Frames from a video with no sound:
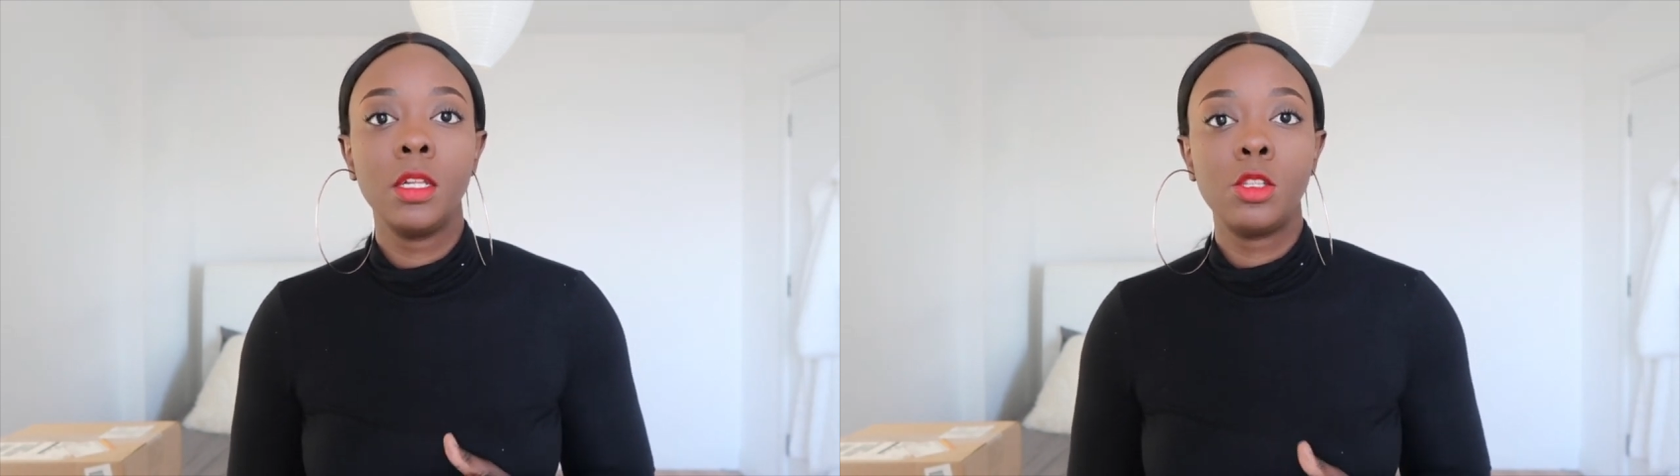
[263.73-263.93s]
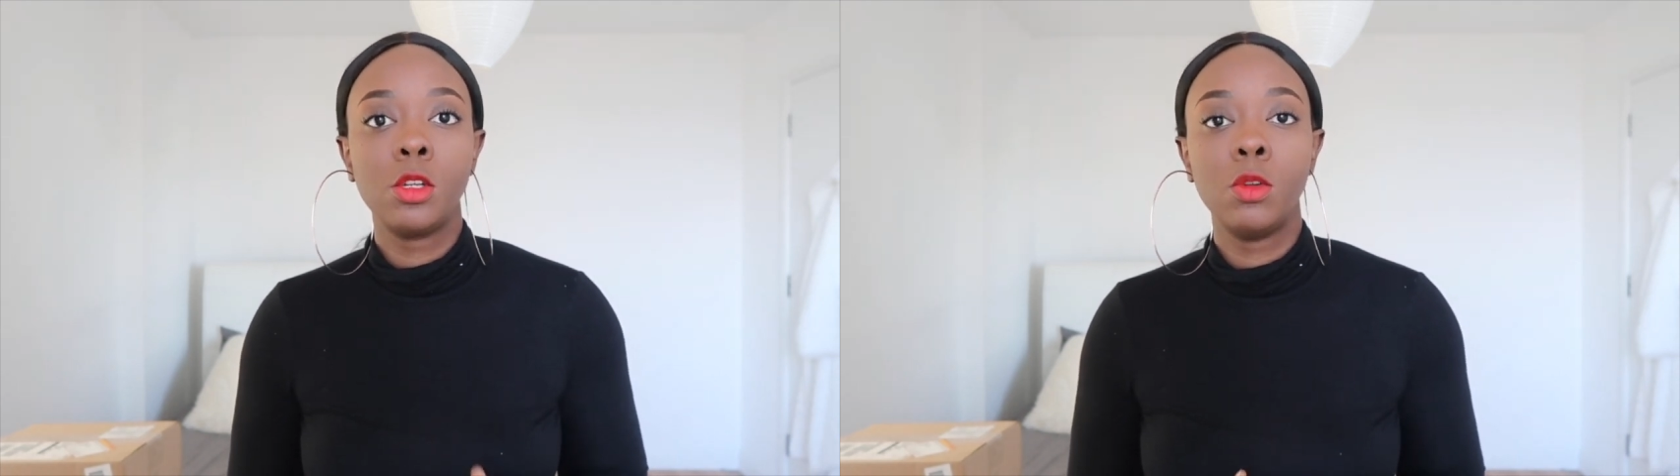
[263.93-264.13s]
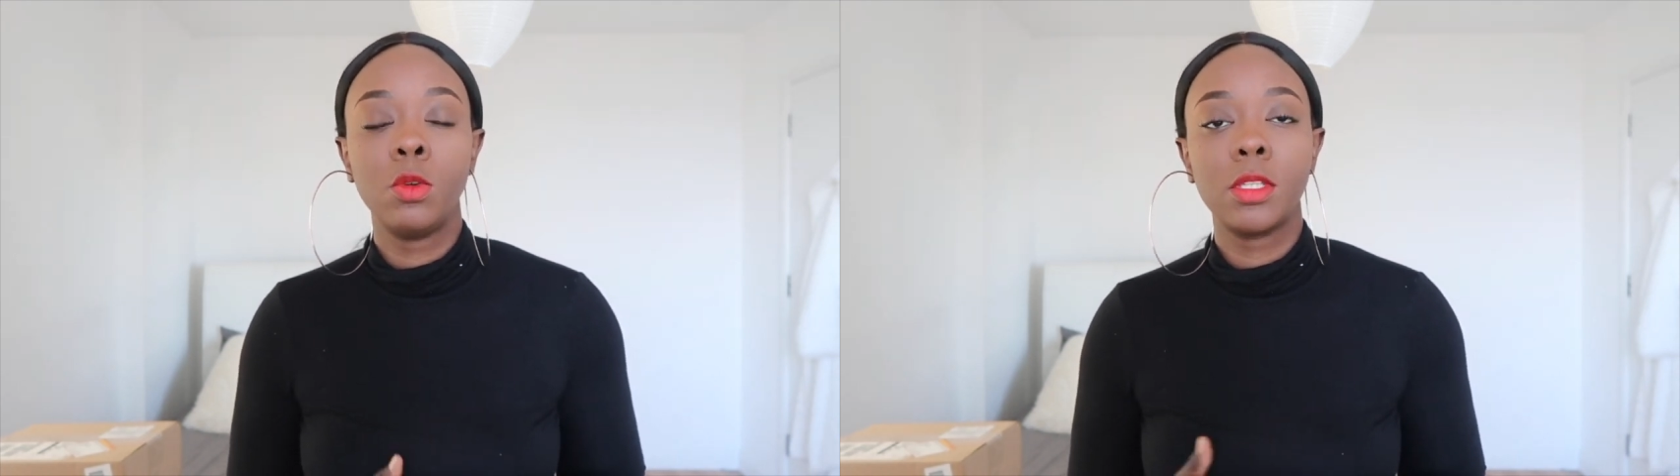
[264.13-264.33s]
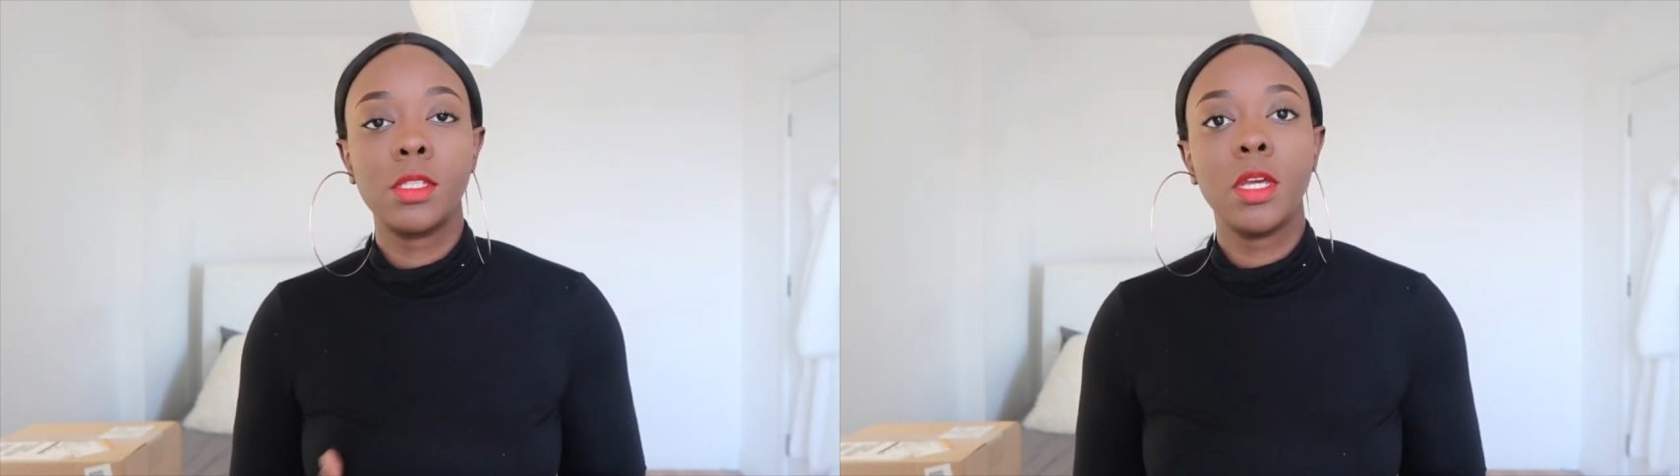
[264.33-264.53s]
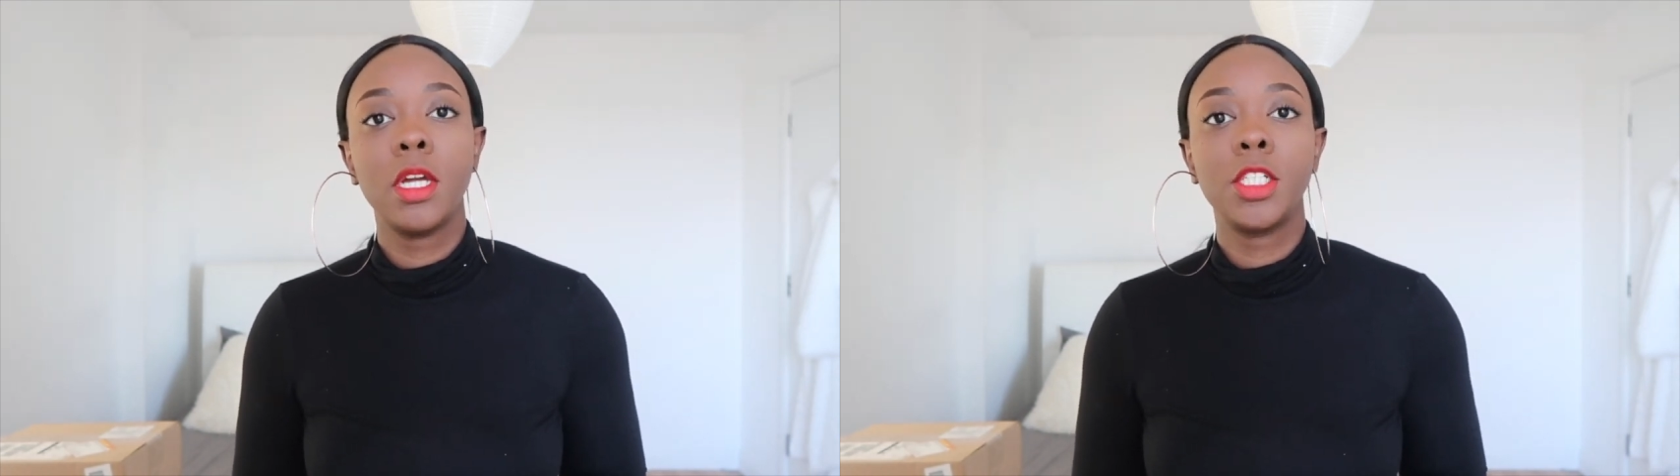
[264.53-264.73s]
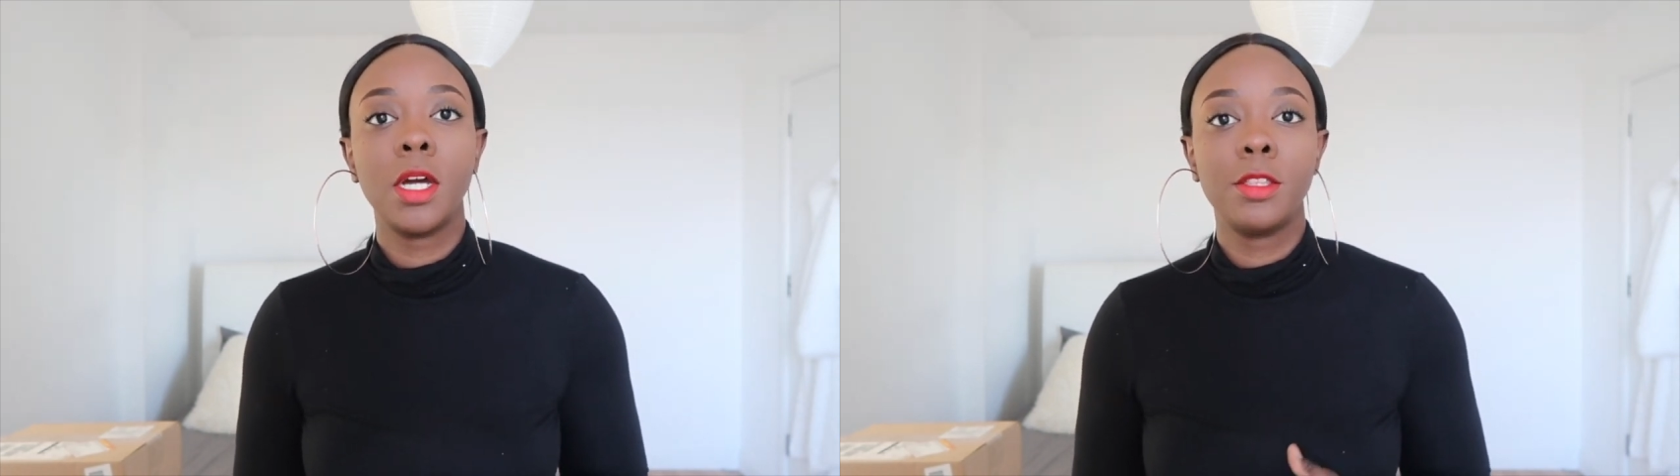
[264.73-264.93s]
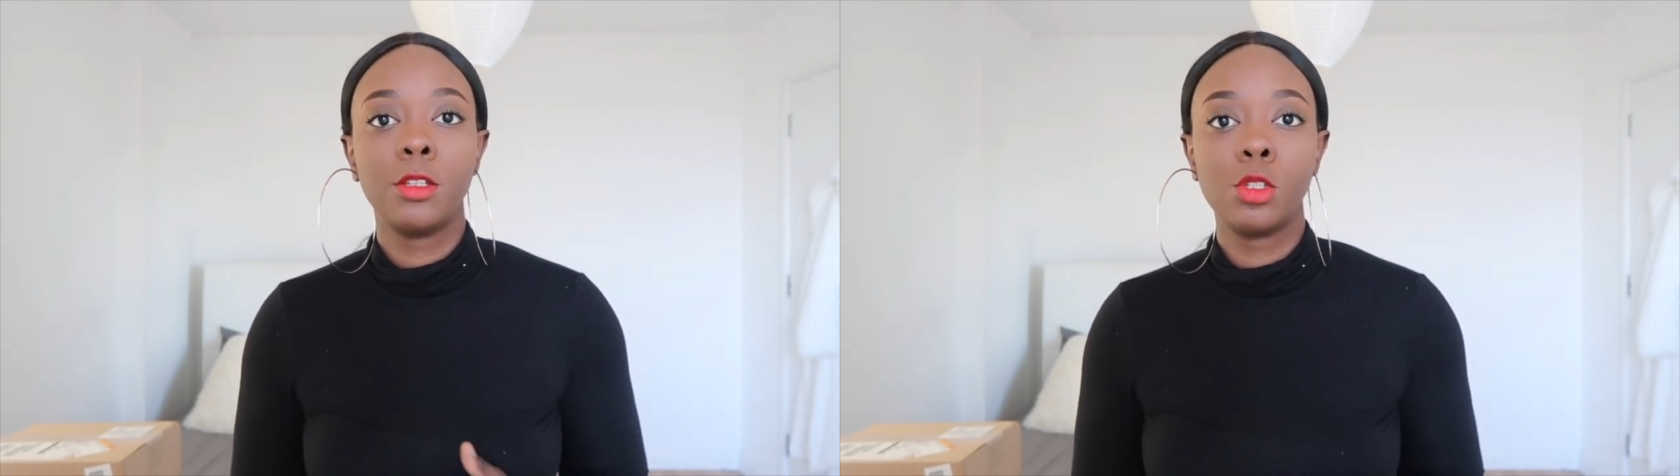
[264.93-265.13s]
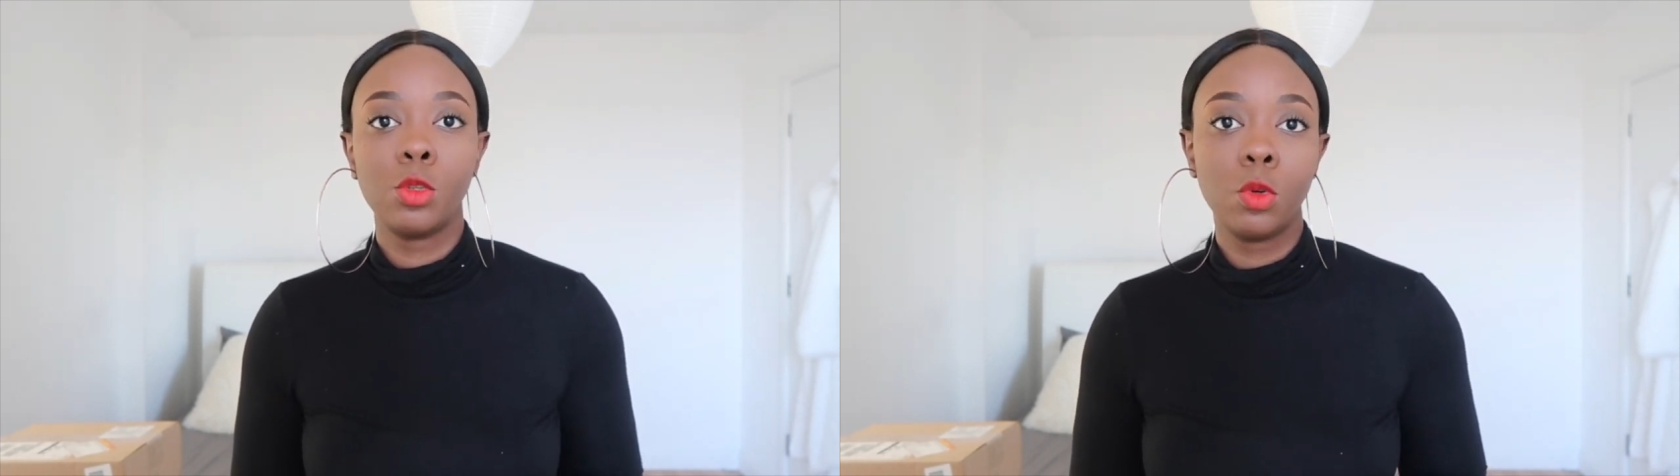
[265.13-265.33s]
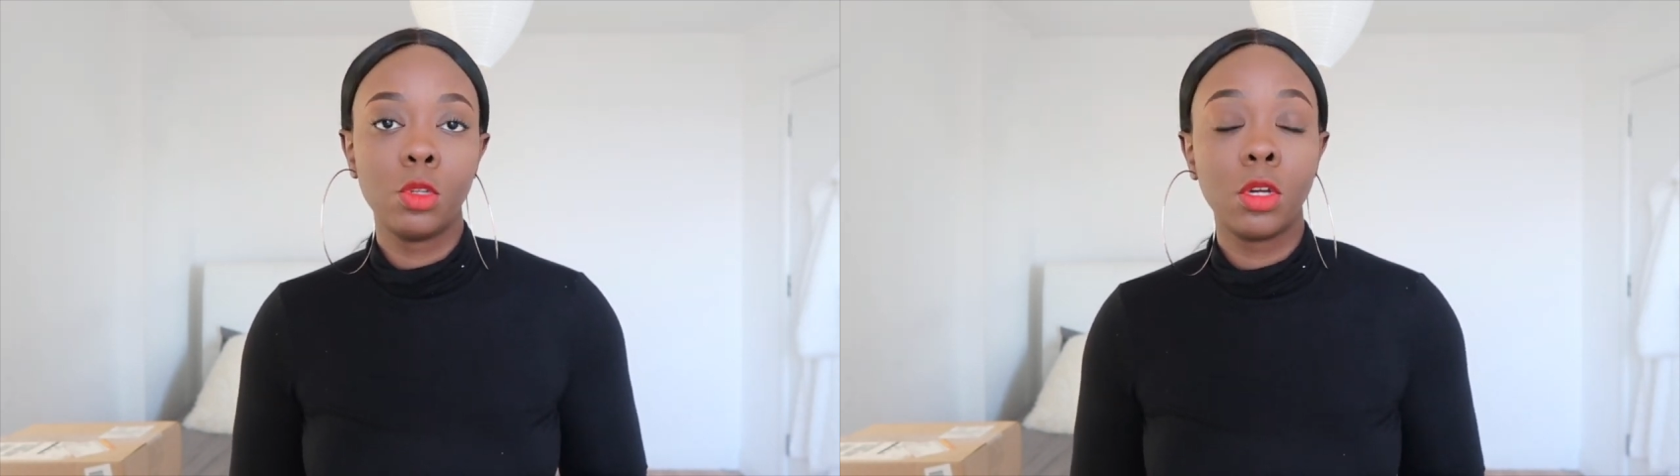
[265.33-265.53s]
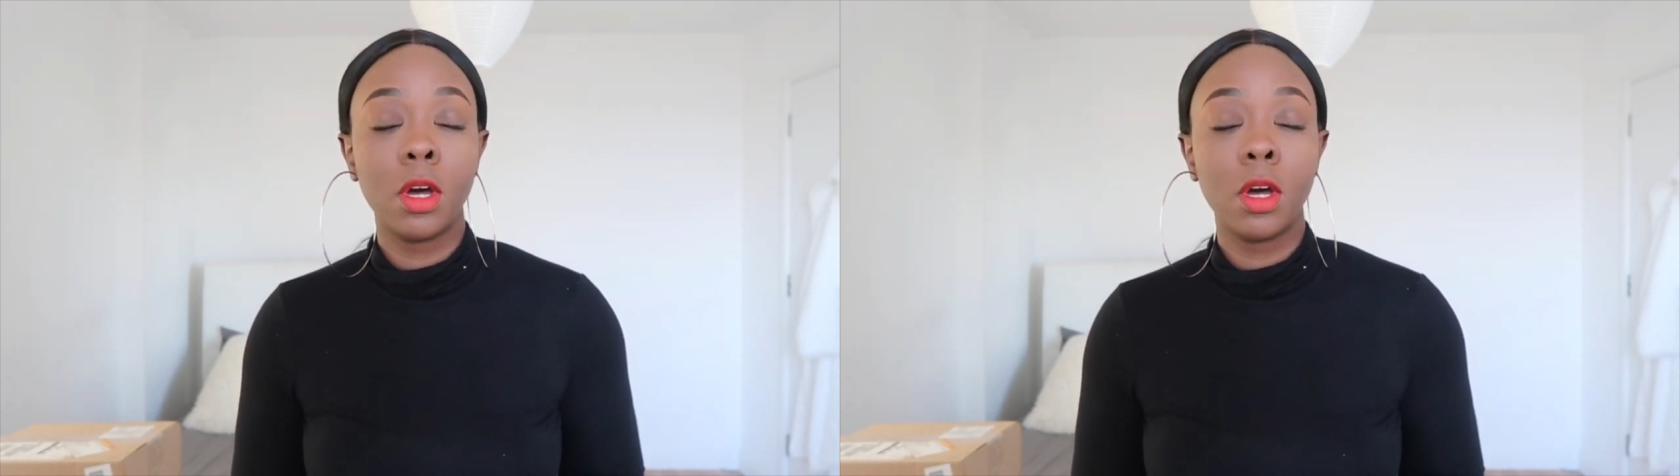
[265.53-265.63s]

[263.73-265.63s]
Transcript: to look, search other stores,